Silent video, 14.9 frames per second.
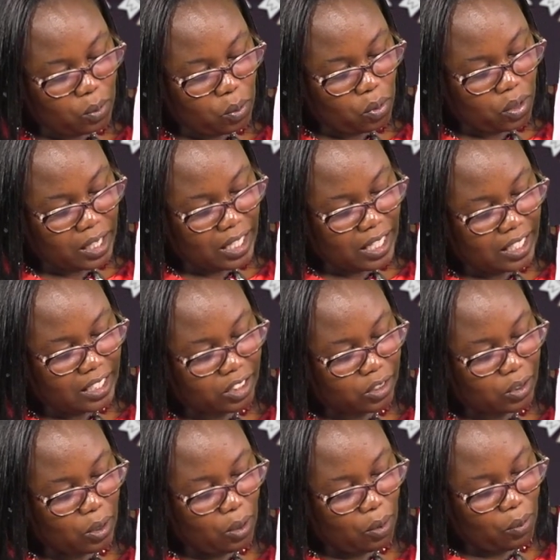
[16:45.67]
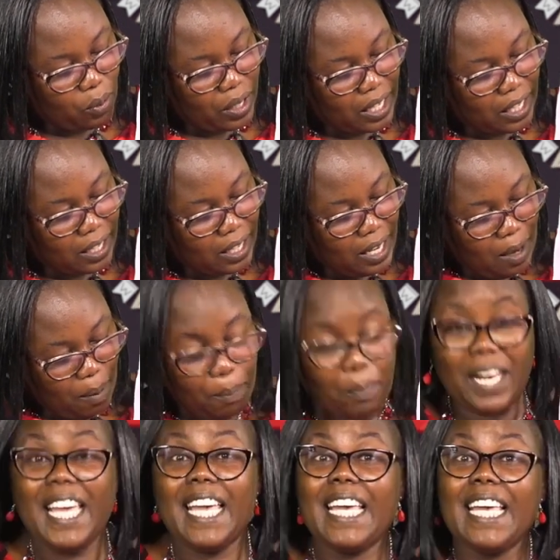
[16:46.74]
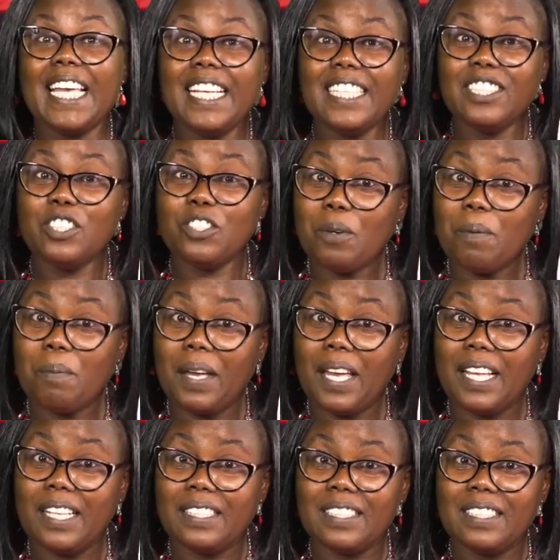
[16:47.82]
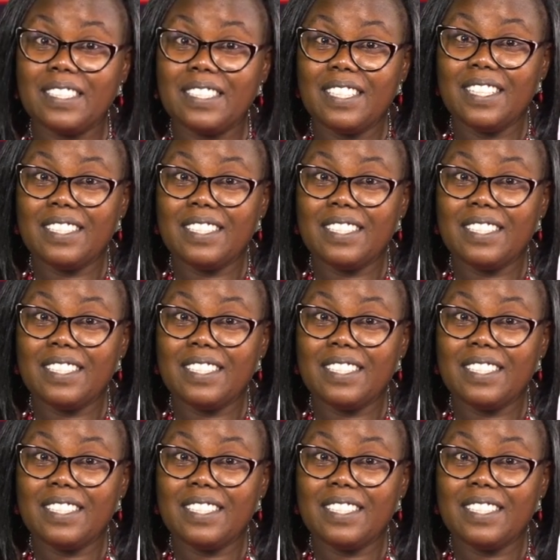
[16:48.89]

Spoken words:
cooking, drawing, playing instruments.